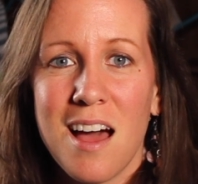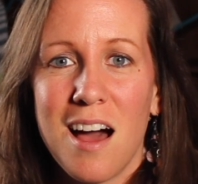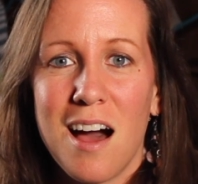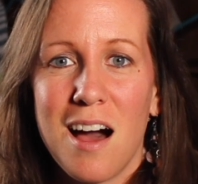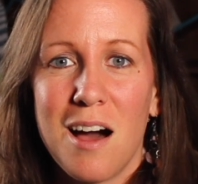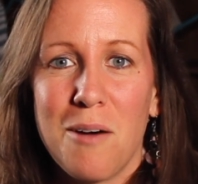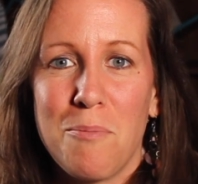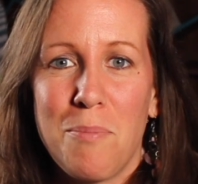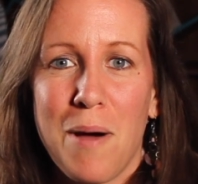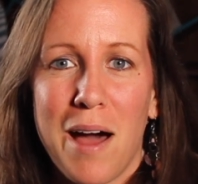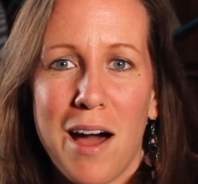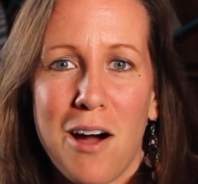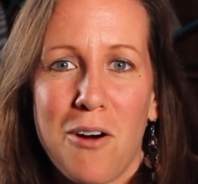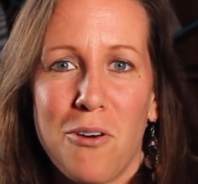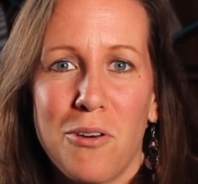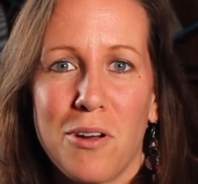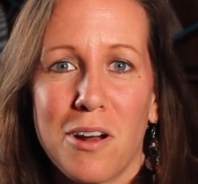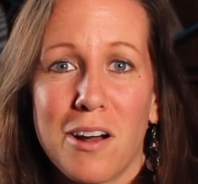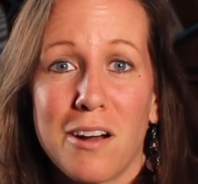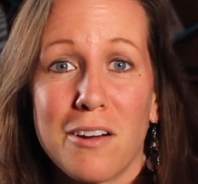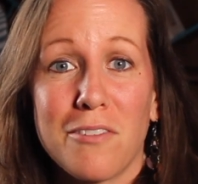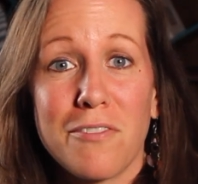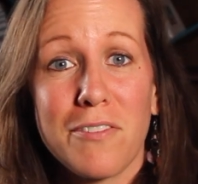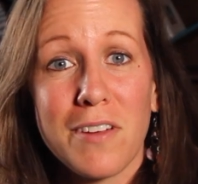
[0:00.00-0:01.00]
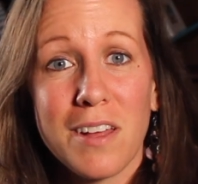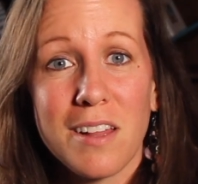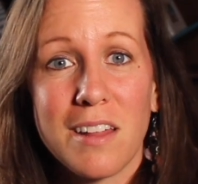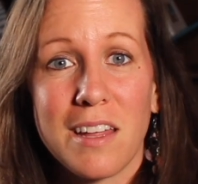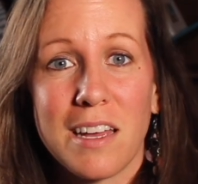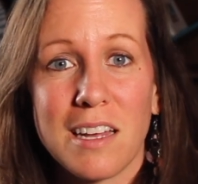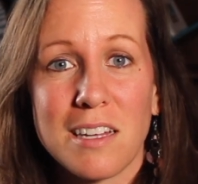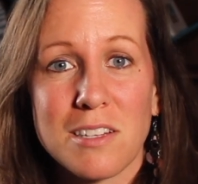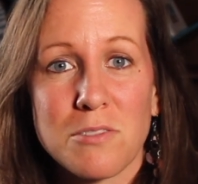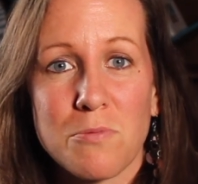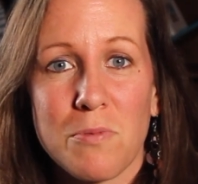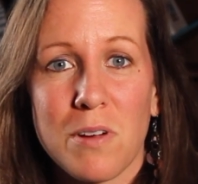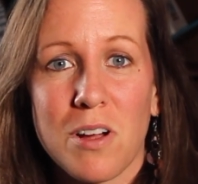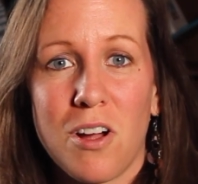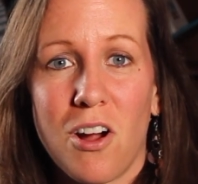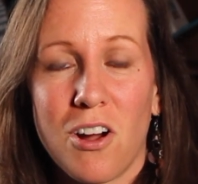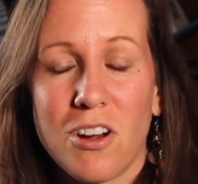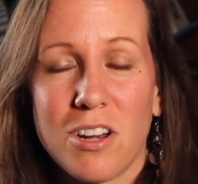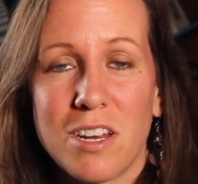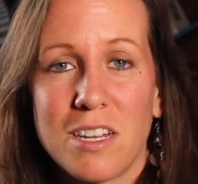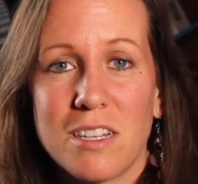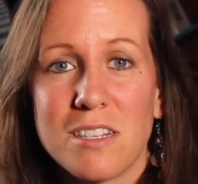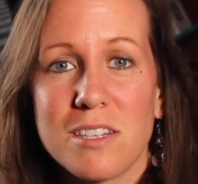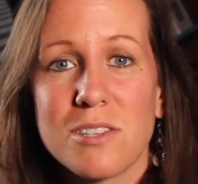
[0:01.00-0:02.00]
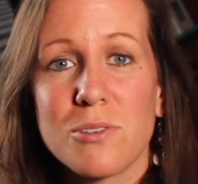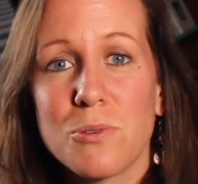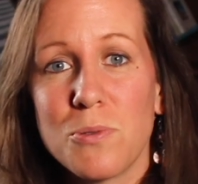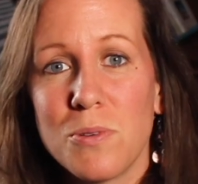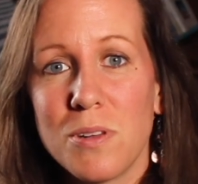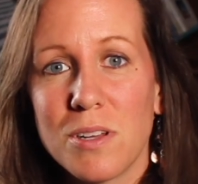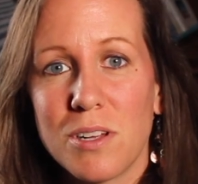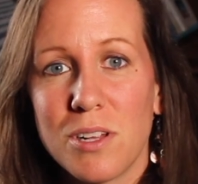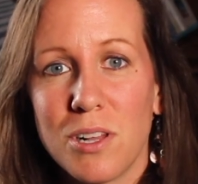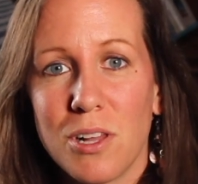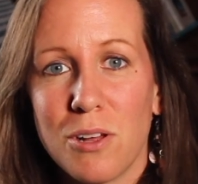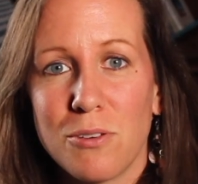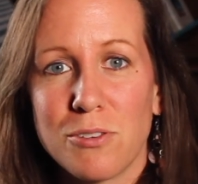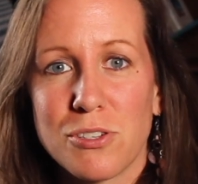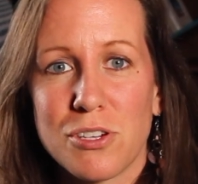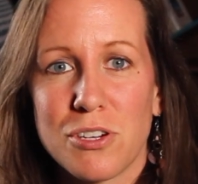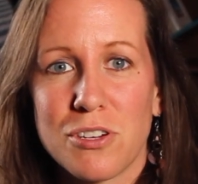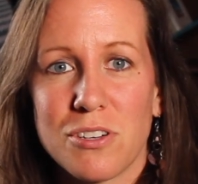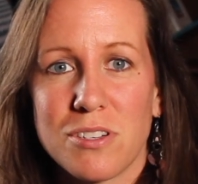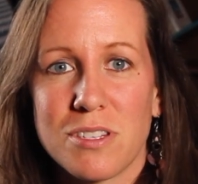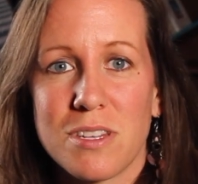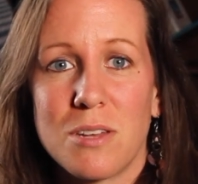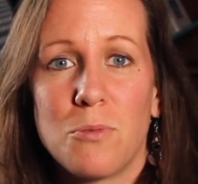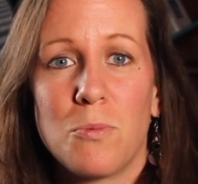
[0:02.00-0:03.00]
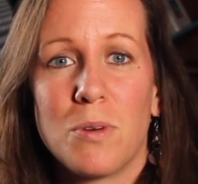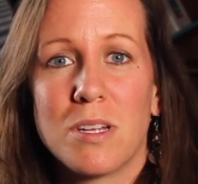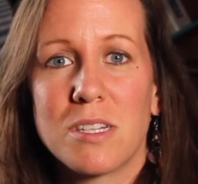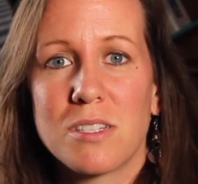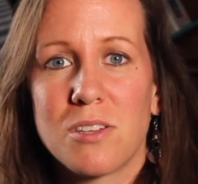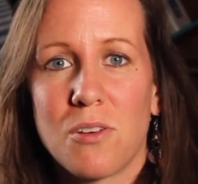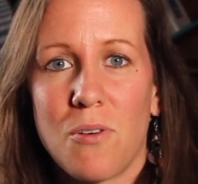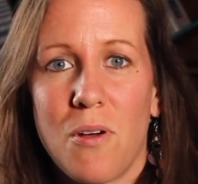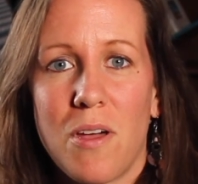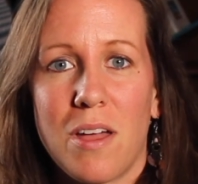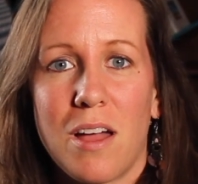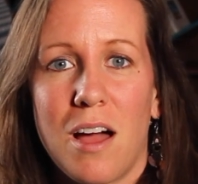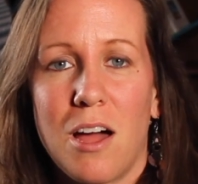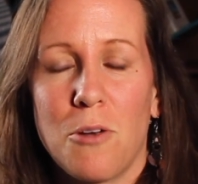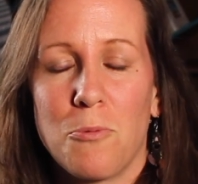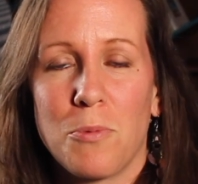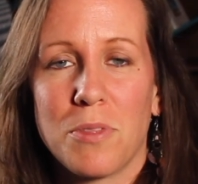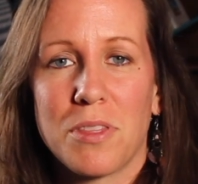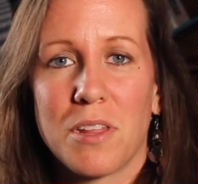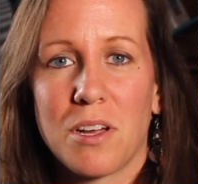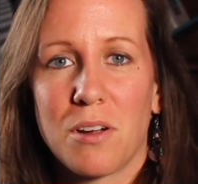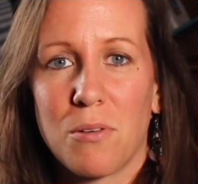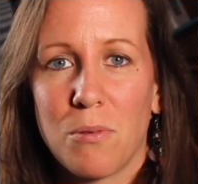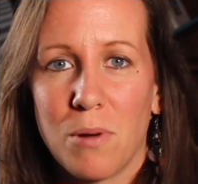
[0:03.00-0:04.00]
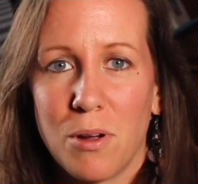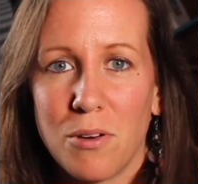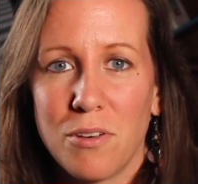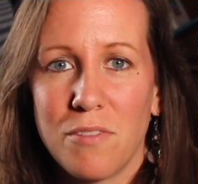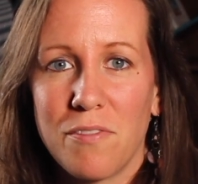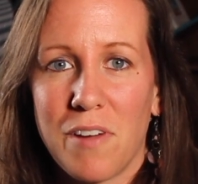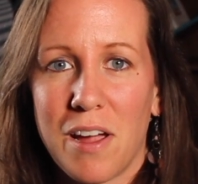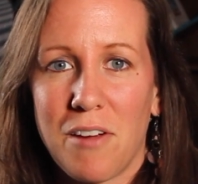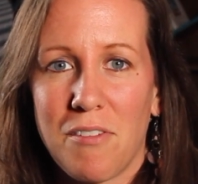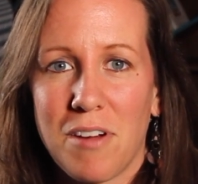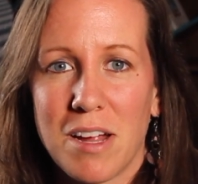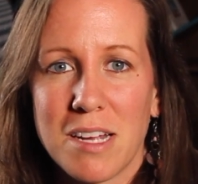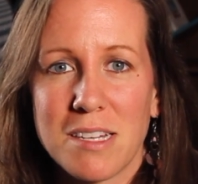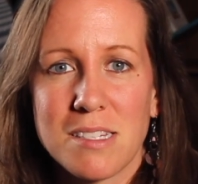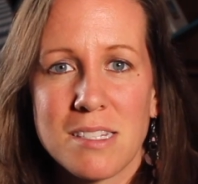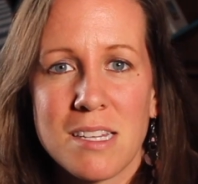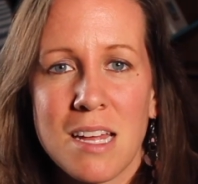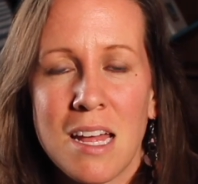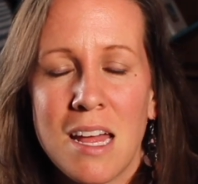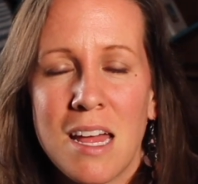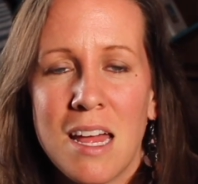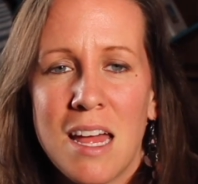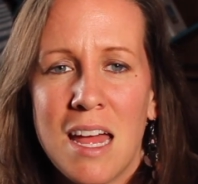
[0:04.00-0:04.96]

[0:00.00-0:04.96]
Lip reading: about her feelings regarding school closures and what's going on with the coronavirus.